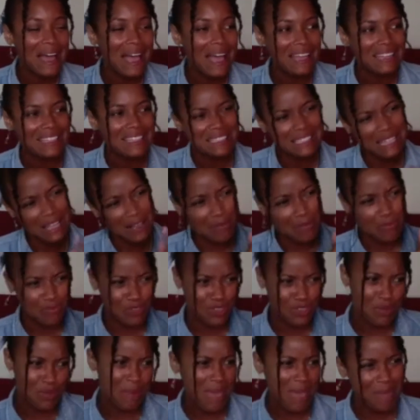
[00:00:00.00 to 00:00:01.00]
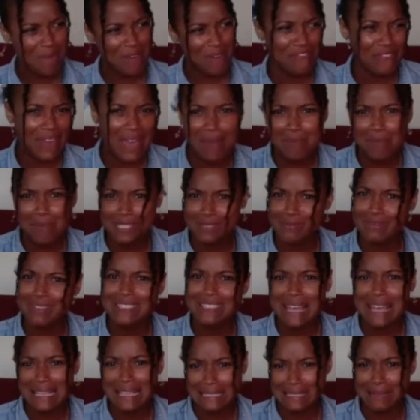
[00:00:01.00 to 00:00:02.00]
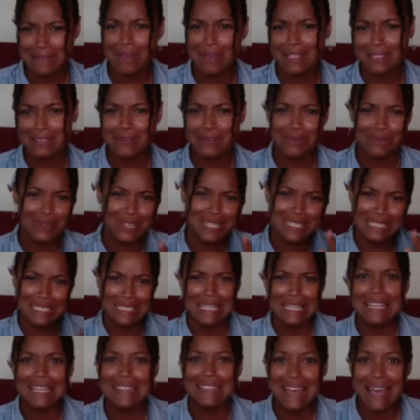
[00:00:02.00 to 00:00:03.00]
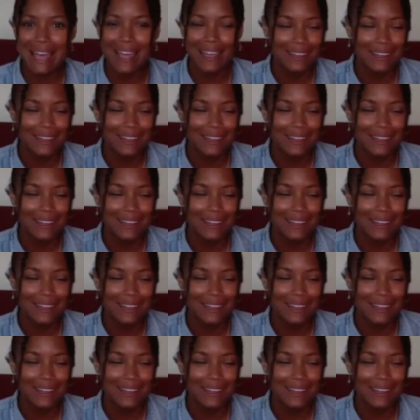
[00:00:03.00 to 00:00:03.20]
And she's like, you may be famous one day. Somebody's going to want to see that.